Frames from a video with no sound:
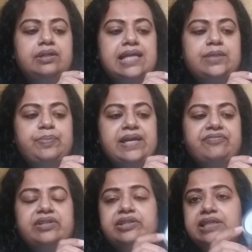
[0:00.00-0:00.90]
SPF
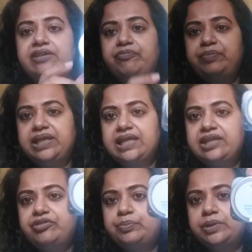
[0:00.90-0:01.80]
38
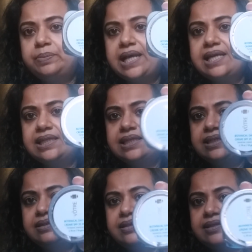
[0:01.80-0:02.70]
PA+++.
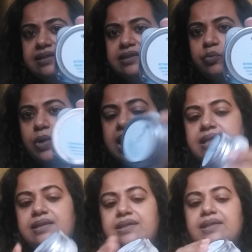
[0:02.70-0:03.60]
This is the one
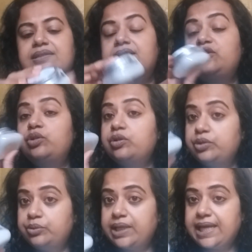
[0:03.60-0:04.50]
that you are
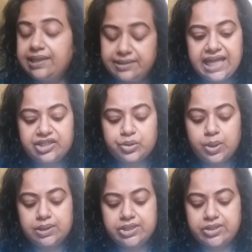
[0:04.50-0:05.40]
going to get, and
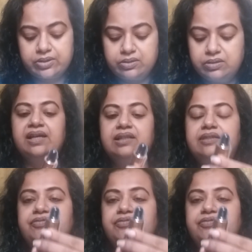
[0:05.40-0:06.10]
also the